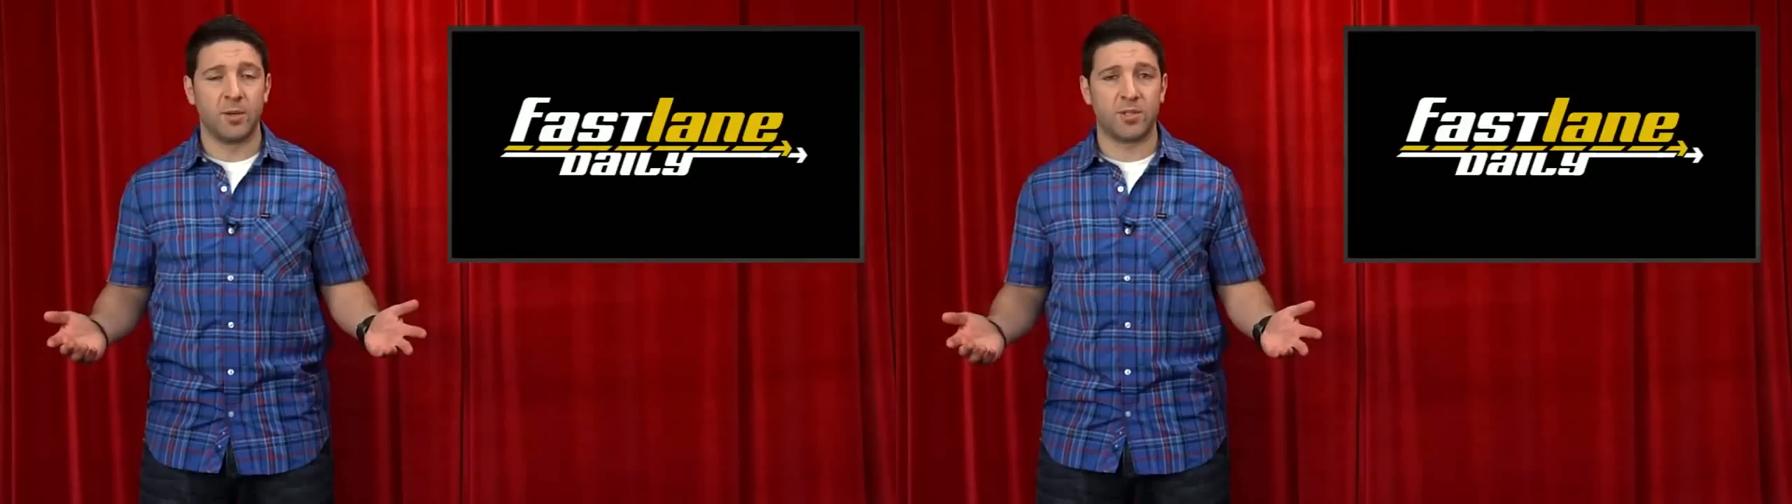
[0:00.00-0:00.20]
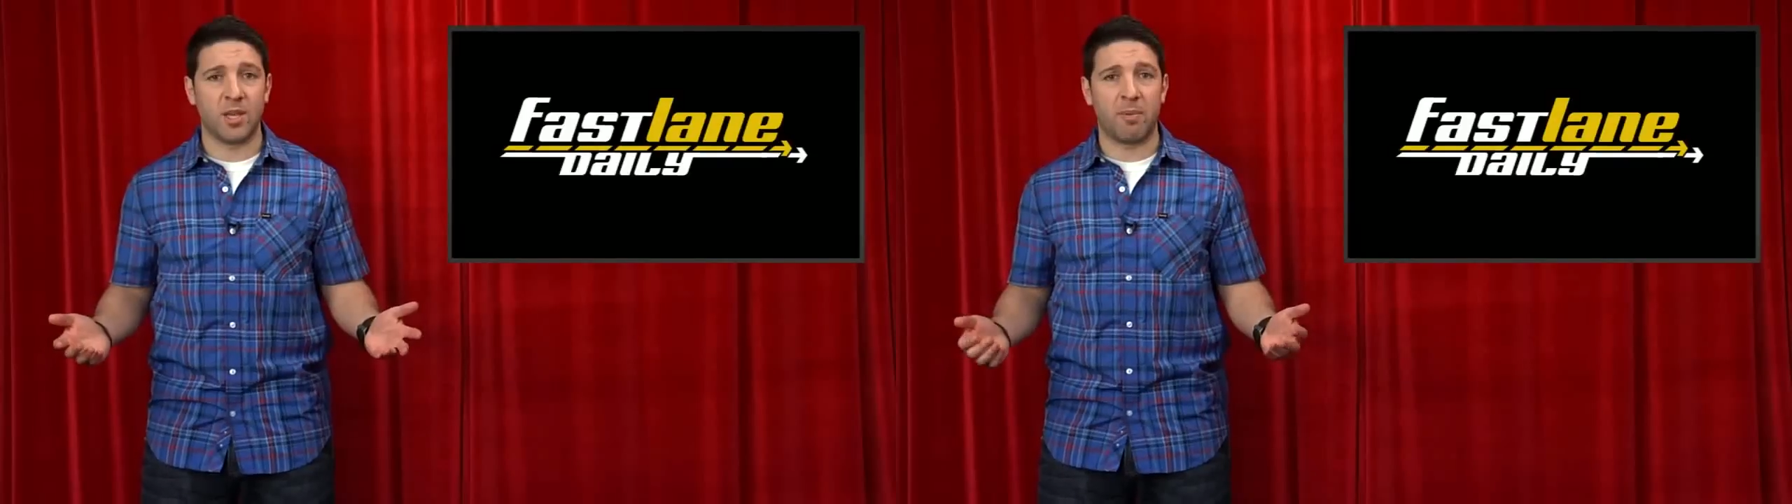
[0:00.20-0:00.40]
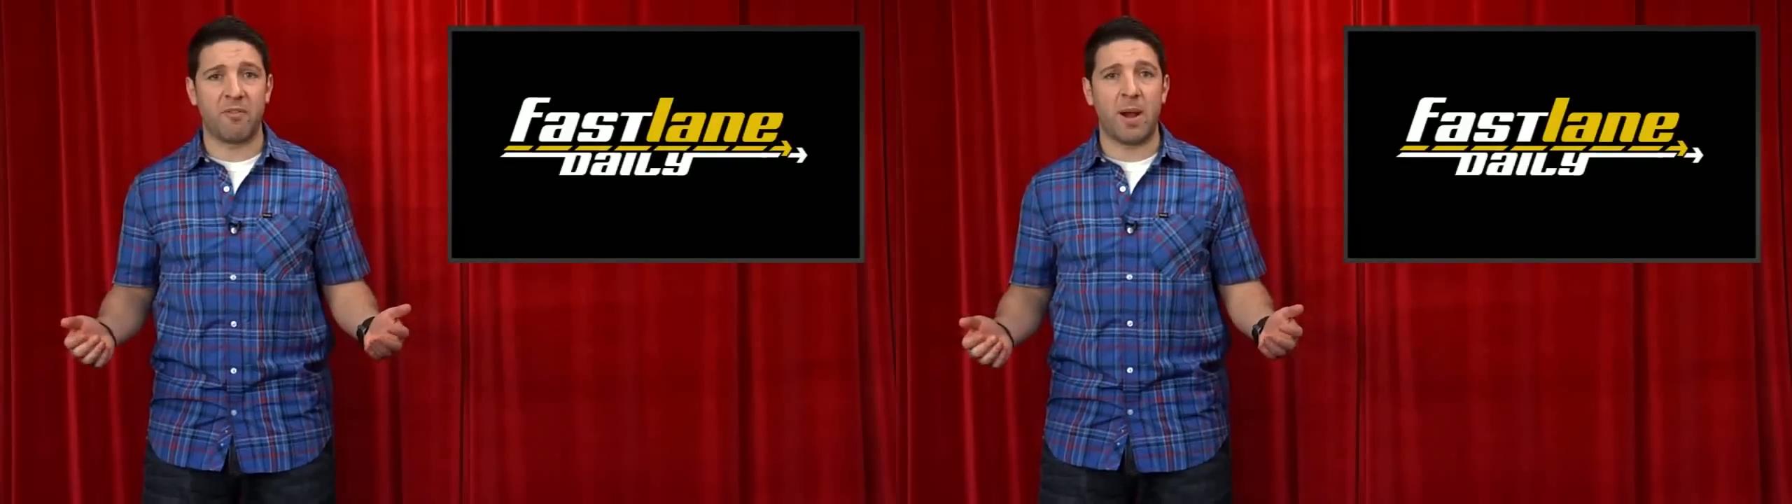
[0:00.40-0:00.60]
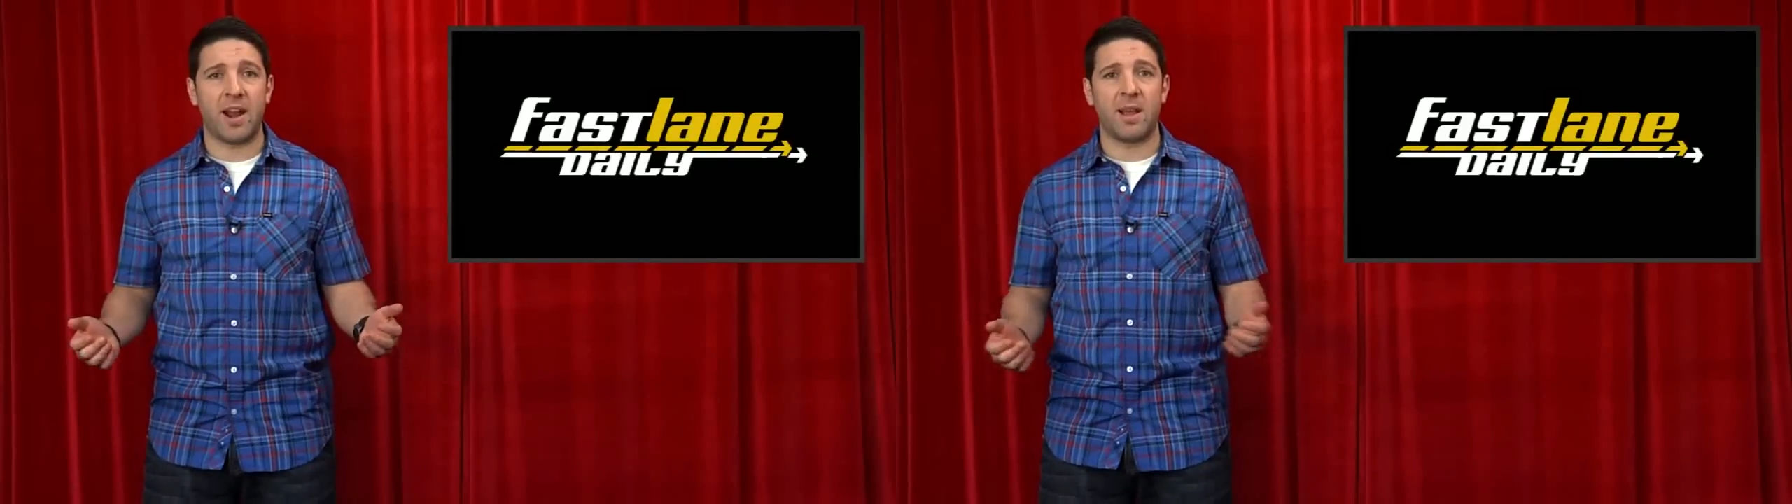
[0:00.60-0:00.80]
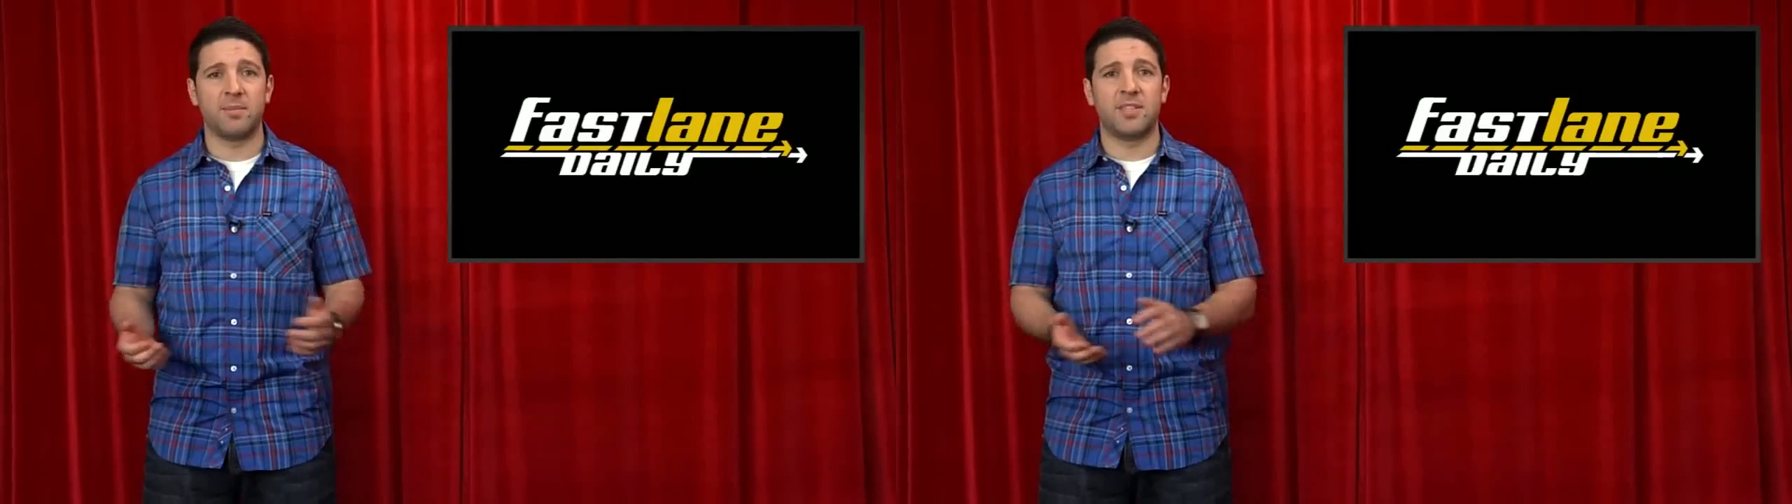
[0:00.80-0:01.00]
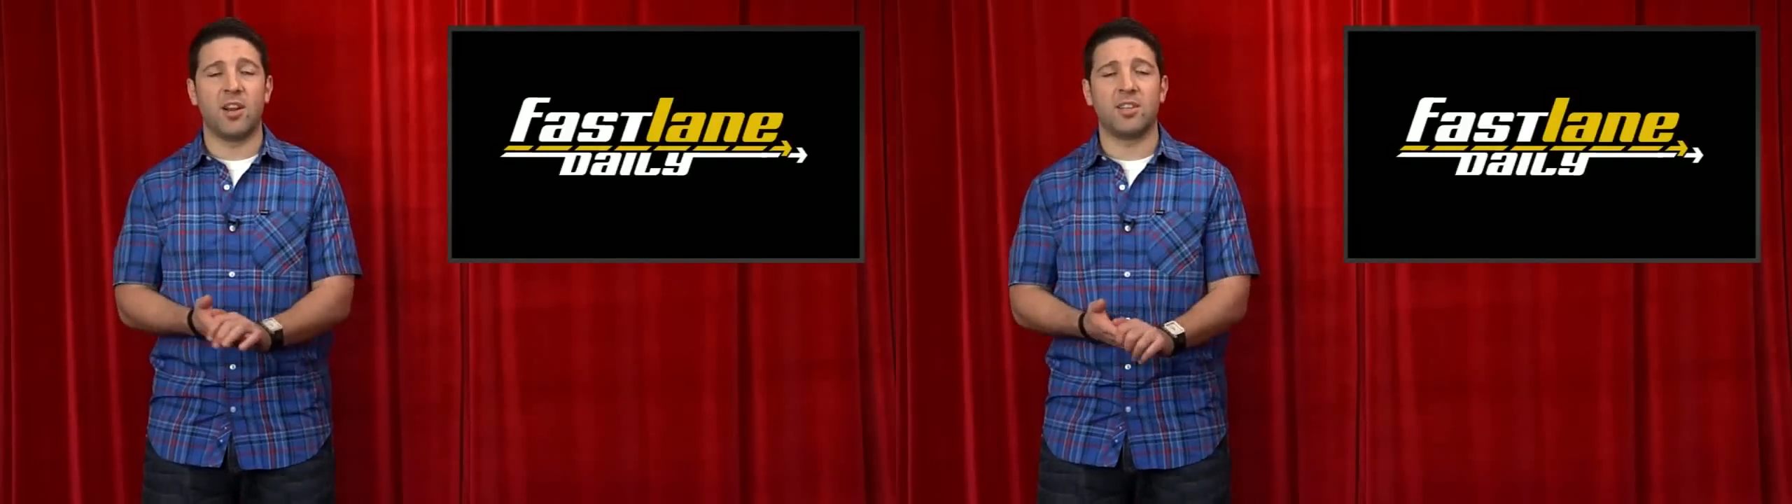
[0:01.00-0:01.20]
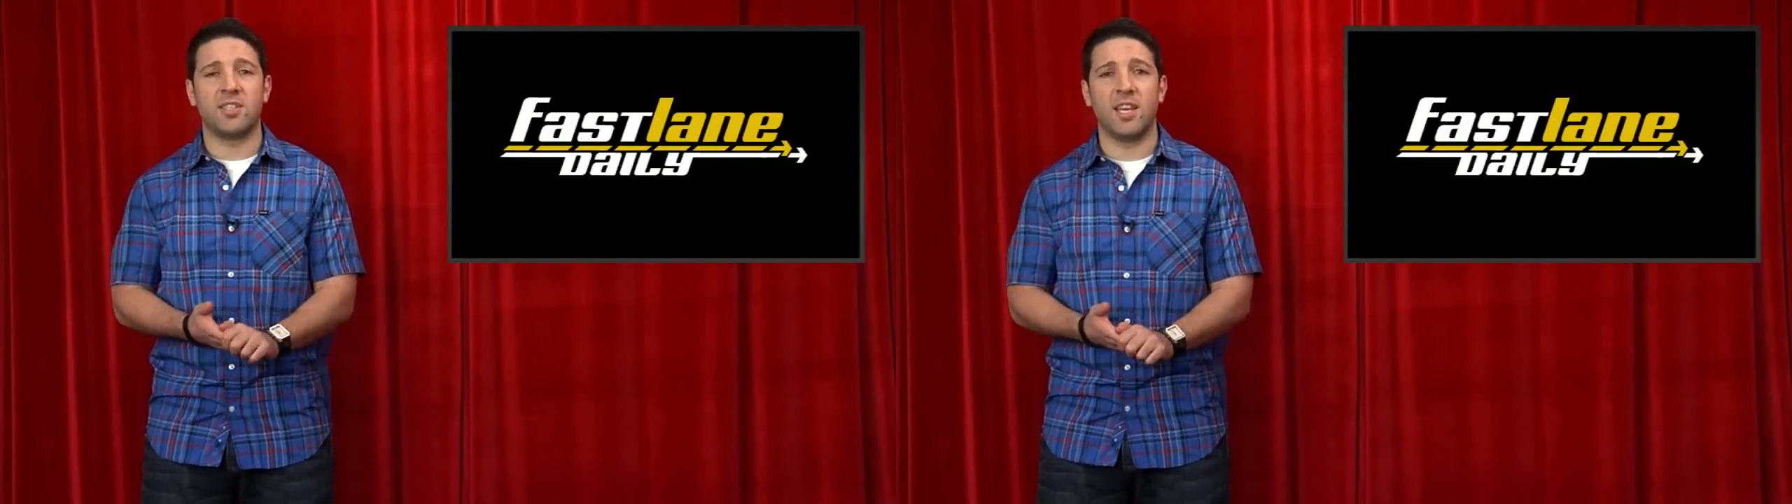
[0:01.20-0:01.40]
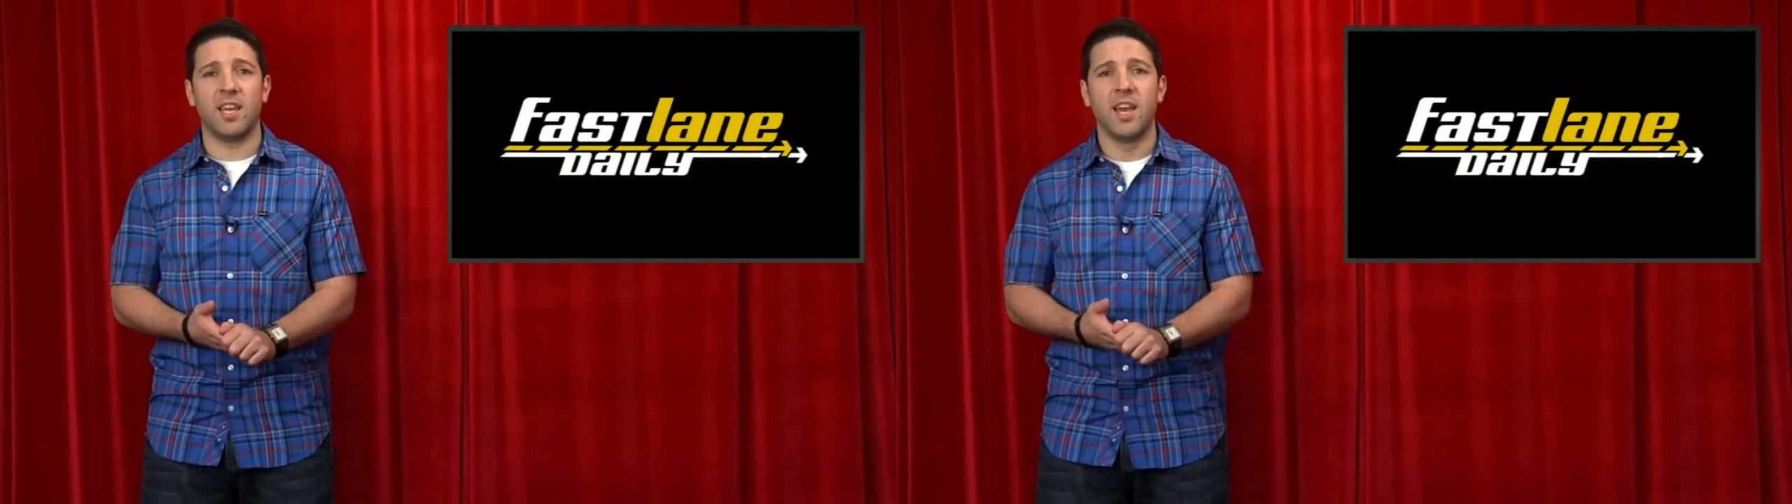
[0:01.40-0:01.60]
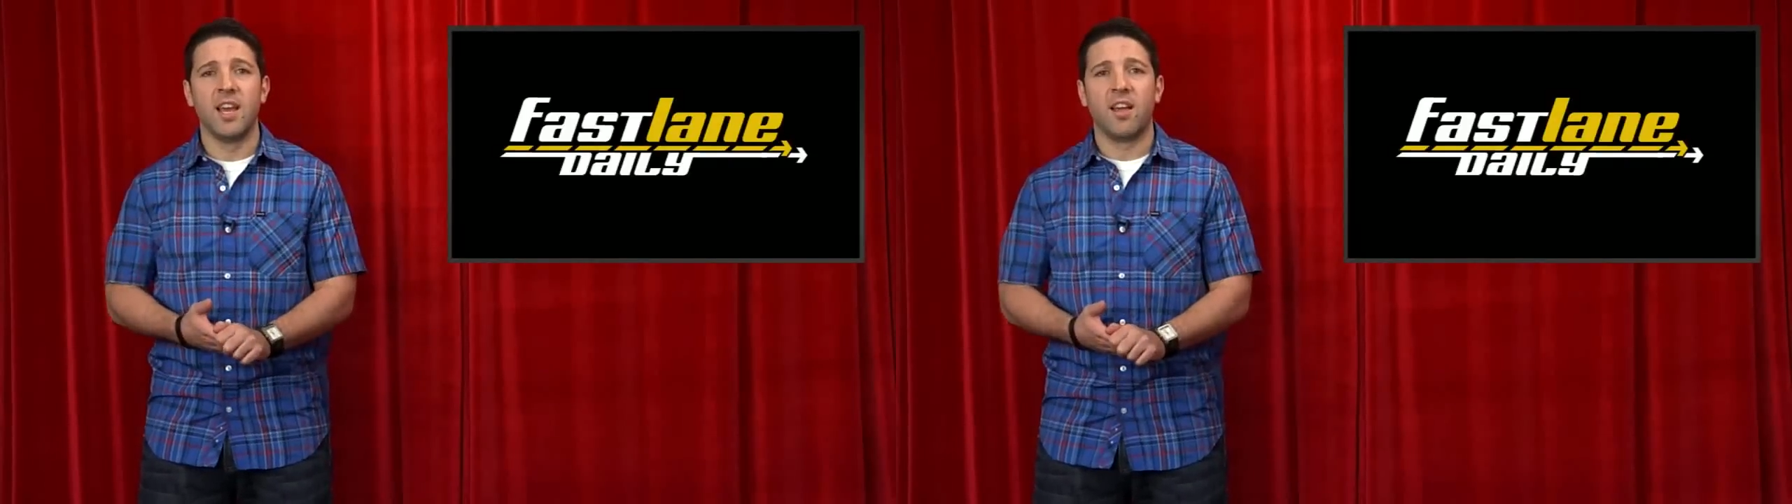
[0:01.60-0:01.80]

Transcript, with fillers: What's up, everybody? I'm Derek D.